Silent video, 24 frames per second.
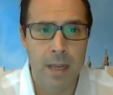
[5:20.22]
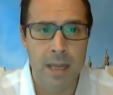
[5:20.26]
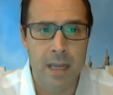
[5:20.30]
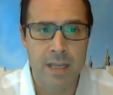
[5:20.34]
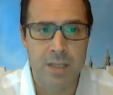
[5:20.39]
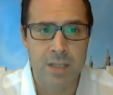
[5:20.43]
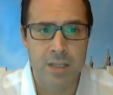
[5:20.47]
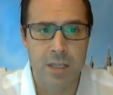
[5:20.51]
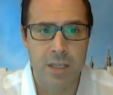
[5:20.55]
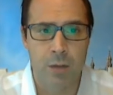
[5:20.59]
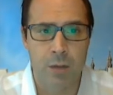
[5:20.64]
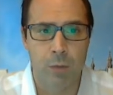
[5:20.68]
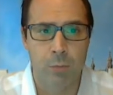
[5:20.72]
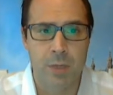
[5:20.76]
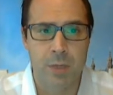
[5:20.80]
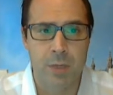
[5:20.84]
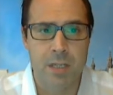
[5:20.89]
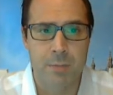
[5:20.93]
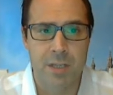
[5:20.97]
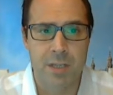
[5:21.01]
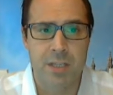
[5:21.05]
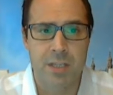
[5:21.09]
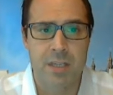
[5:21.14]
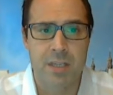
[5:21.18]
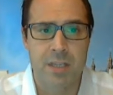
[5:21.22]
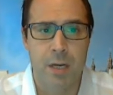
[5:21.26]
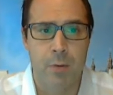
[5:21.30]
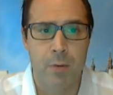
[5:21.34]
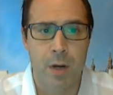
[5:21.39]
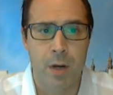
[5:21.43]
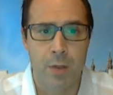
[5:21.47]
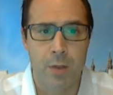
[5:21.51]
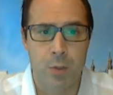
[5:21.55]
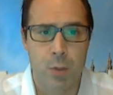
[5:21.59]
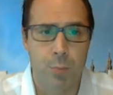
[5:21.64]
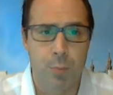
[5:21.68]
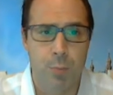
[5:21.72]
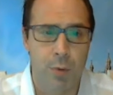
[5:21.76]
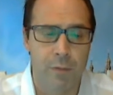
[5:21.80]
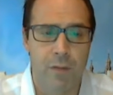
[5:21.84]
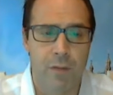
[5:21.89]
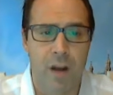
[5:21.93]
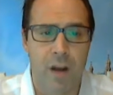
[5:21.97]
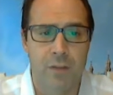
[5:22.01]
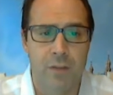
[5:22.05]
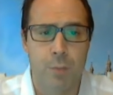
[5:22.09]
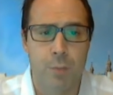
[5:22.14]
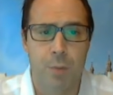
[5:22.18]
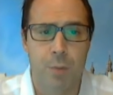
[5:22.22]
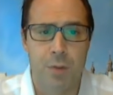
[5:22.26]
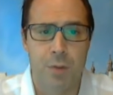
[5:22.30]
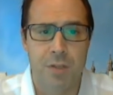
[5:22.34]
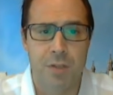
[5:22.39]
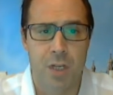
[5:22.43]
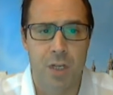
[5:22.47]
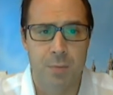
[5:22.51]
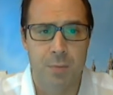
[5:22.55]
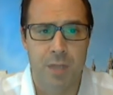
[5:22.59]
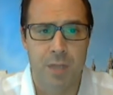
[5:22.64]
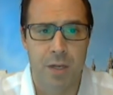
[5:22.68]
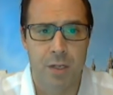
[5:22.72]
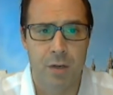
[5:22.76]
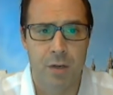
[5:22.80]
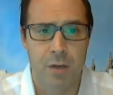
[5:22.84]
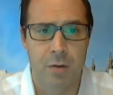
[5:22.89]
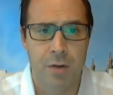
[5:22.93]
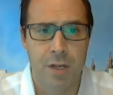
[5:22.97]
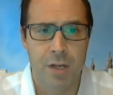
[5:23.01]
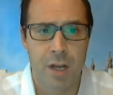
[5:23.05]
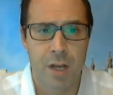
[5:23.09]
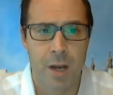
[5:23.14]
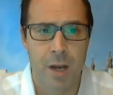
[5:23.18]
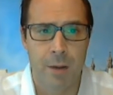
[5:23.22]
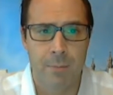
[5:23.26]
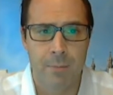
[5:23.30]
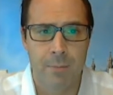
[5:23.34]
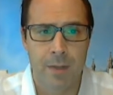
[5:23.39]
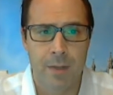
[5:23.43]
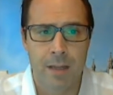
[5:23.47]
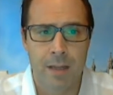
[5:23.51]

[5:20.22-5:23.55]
is still reasonably steady, around 2.5, 2.6% year-on-year.